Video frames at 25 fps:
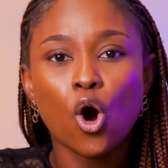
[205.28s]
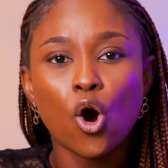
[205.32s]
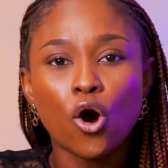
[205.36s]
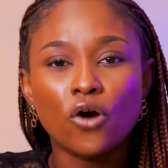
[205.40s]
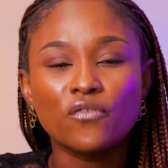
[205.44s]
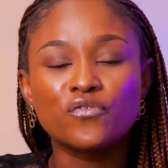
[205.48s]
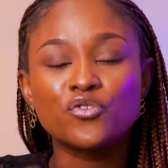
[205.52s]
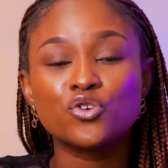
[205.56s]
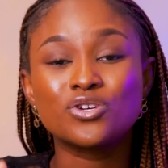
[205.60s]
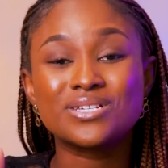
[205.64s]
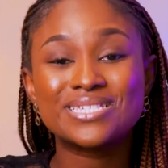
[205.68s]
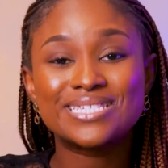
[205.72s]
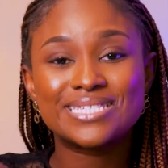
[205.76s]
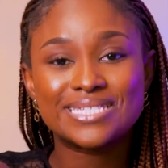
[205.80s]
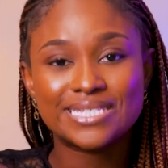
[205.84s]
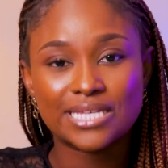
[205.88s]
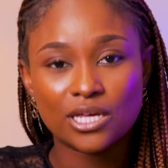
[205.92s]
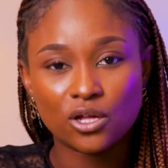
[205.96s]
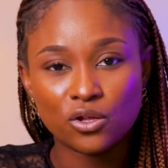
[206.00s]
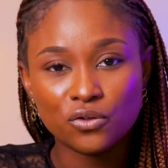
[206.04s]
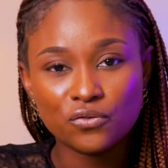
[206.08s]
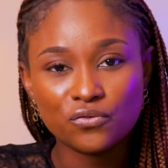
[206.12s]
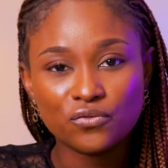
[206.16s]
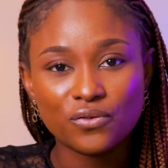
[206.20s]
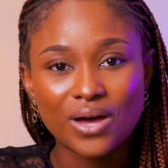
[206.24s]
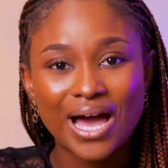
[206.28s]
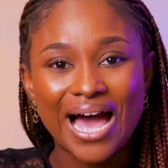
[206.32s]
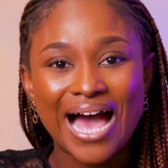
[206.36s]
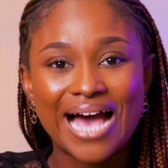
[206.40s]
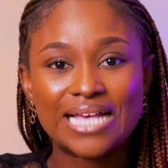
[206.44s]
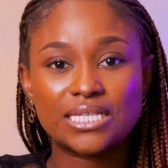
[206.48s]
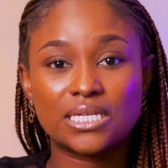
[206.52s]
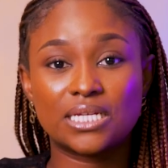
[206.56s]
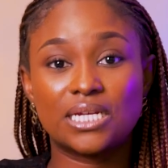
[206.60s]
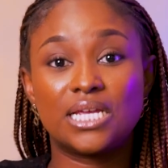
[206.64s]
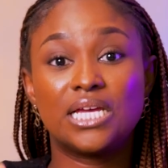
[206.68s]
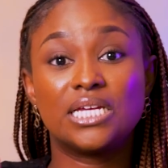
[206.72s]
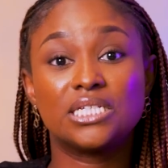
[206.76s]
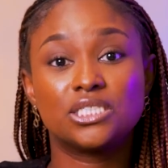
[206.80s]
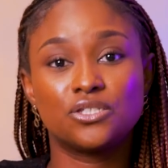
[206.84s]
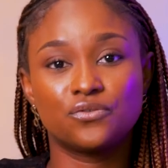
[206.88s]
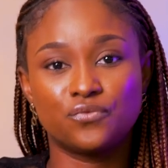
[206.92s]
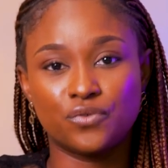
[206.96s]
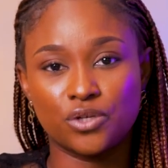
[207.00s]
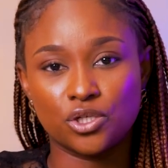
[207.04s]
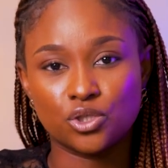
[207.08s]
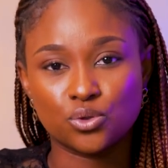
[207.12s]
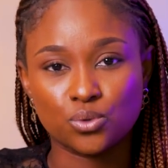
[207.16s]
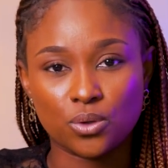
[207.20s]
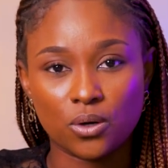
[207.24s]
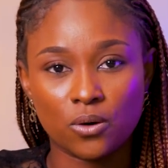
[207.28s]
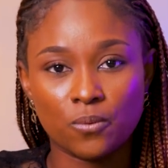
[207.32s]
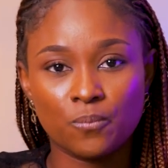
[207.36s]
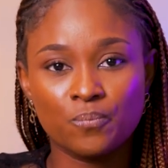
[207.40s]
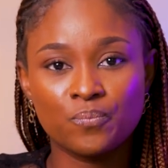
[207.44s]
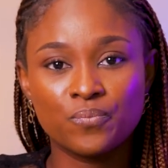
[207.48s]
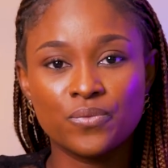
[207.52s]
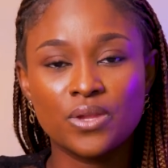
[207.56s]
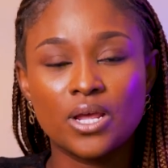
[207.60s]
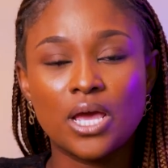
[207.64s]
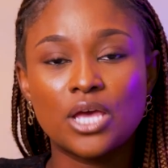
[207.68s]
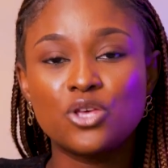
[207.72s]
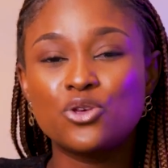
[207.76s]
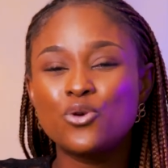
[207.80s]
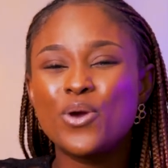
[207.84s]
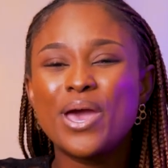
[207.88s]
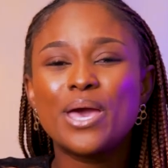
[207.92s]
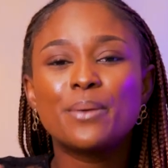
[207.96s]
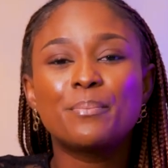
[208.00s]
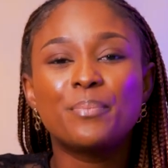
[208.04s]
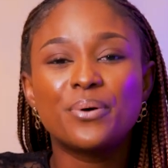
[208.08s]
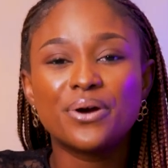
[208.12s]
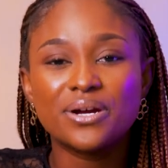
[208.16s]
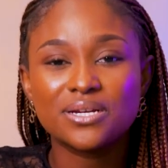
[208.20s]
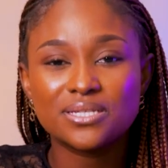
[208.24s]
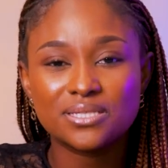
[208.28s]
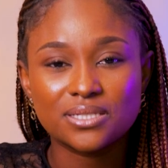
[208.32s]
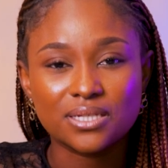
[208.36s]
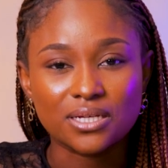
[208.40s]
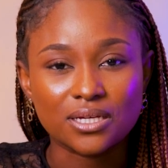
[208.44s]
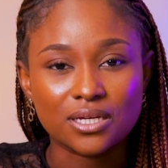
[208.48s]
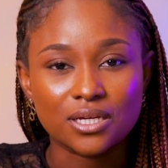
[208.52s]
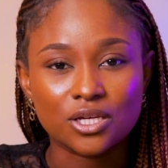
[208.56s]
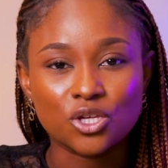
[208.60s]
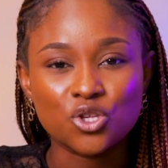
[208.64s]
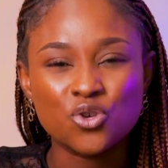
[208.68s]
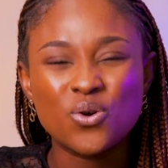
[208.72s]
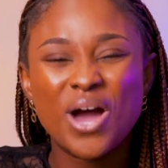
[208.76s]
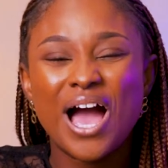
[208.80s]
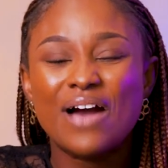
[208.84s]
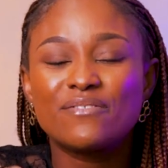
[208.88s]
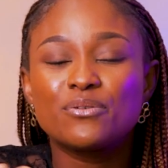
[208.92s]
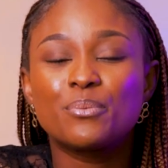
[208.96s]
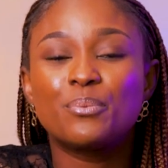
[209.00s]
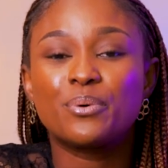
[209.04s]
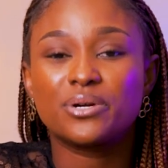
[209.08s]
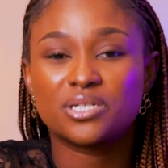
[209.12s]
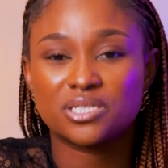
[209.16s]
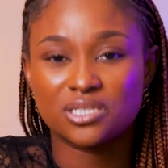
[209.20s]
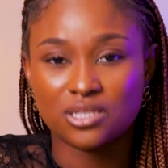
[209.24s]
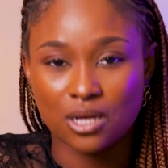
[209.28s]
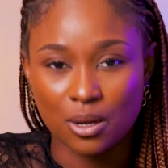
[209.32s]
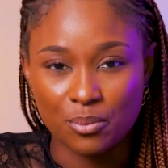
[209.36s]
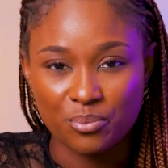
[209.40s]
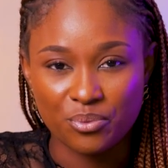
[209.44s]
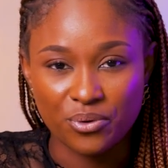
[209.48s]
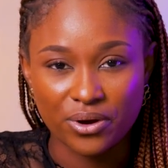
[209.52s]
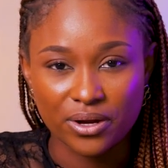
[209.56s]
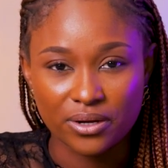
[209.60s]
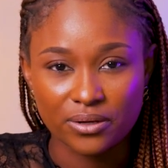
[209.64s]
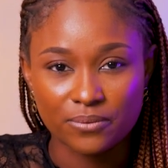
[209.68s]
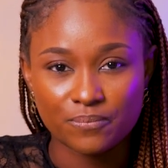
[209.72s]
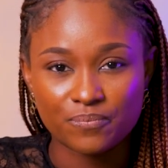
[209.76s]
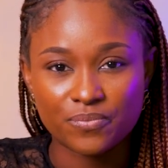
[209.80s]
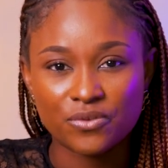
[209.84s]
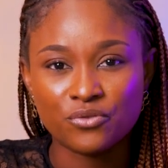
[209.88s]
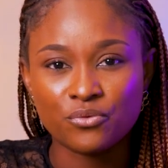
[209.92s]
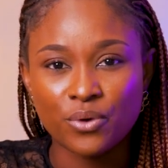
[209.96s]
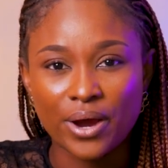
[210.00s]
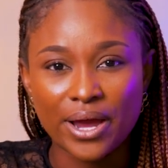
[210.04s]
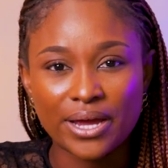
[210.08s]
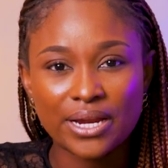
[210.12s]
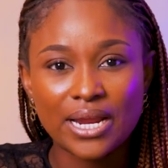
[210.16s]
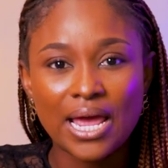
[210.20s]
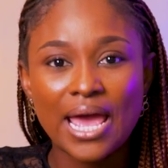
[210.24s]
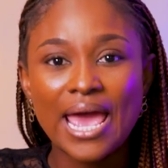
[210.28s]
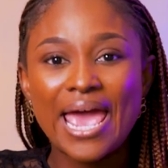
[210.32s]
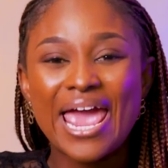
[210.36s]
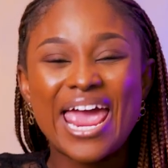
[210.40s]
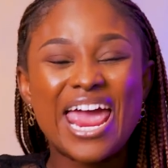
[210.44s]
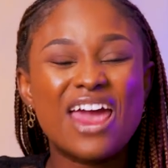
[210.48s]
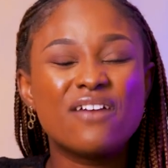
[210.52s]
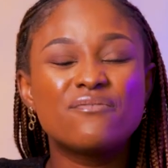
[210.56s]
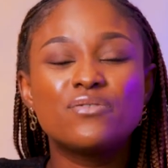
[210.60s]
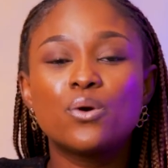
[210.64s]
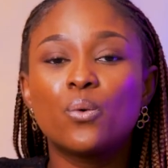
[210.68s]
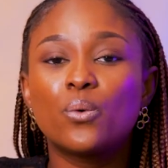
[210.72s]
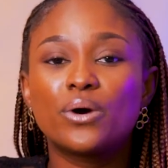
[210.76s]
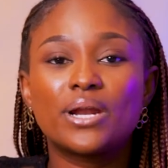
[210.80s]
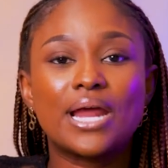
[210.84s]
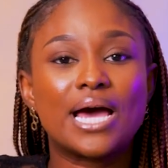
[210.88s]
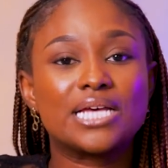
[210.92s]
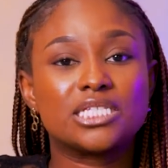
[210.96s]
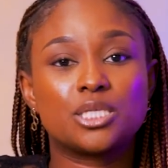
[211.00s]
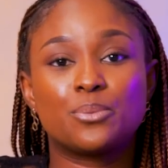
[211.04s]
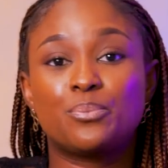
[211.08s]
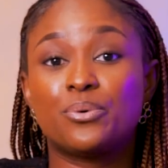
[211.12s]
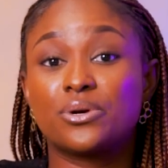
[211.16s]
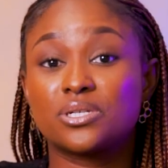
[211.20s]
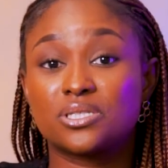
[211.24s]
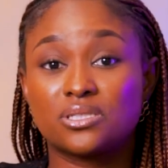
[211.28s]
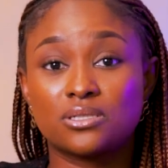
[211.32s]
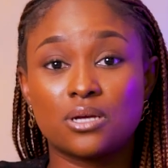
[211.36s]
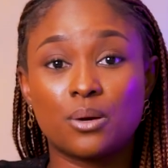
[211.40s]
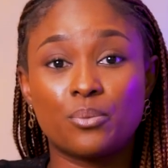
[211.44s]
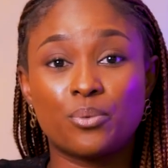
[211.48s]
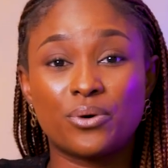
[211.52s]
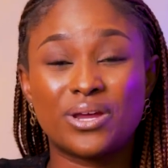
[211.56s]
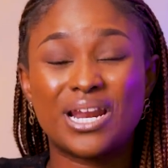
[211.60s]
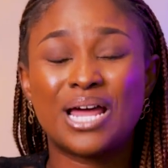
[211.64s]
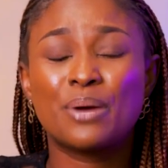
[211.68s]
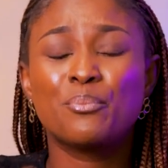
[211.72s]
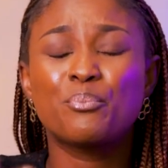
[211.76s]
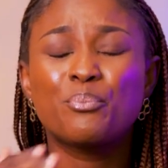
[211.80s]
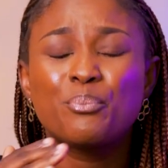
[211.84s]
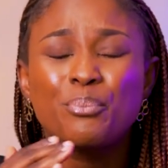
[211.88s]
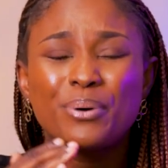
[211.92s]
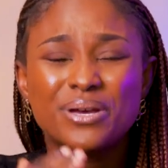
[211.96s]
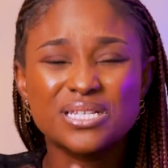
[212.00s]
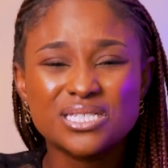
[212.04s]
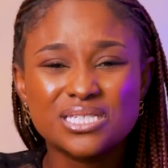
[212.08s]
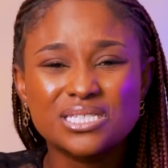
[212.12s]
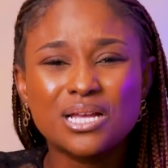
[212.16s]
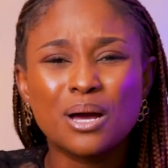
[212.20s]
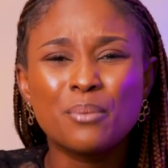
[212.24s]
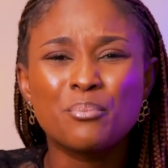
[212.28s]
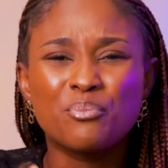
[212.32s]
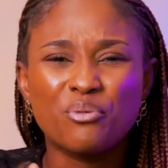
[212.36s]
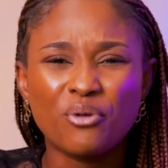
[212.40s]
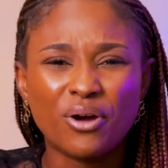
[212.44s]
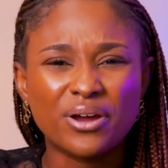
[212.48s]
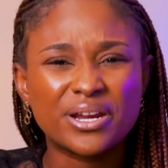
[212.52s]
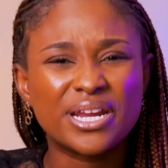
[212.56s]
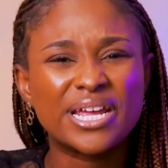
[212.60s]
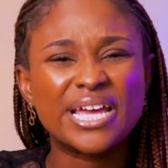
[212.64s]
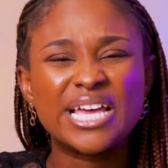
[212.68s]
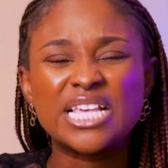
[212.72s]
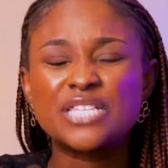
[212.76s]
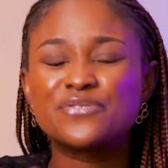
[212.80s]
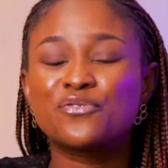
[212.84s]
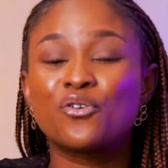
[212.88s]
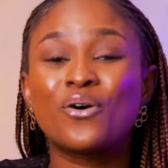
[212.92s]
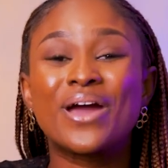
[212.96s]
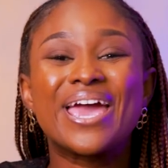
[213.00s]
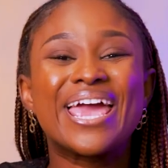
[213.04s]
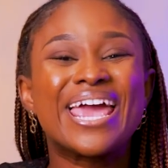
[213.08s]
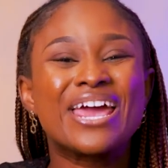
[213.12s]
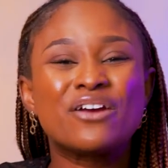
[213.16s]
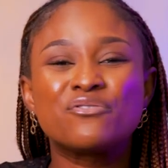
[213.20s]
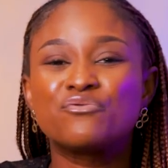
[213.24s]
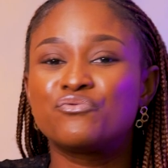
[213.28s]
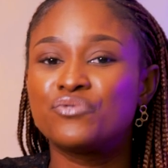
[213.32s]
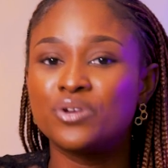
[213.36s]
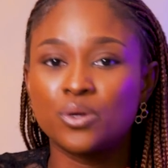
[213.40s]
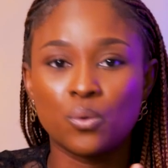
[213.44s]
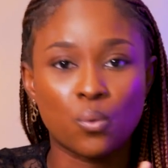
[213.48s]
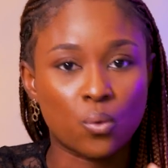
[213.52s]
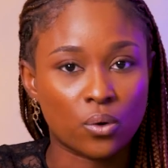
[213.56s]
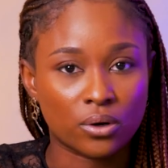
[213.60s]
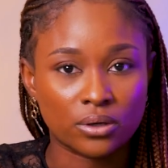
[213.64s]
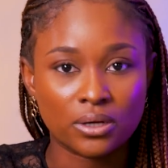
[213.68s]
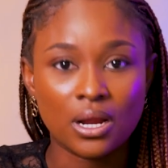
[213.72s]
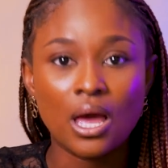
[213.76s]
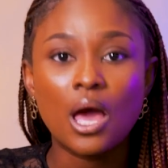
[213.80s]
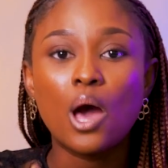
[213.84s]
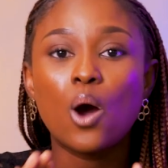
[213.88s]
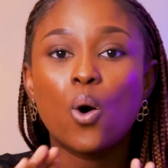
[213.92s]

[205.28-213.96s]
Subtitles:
of yourself as an individual. You're a person, you have a personal brand, right? Everyone has a personal brand. And personal branding is for everyone,